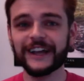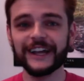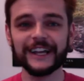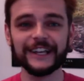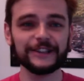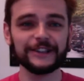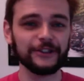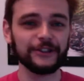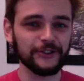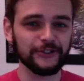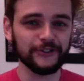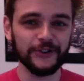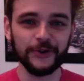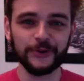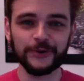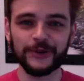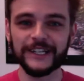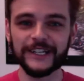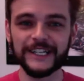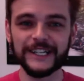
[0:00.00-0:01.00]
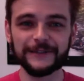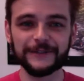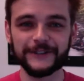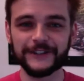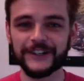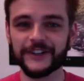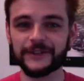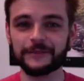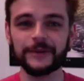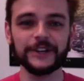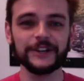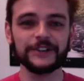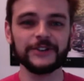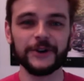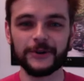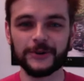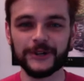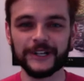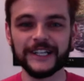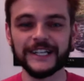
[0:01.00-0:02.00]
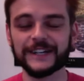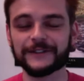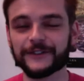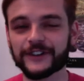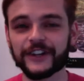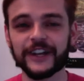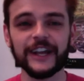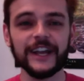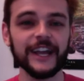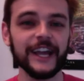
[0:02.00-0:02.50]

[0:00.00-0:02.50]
It looks totally different, it's been totally different.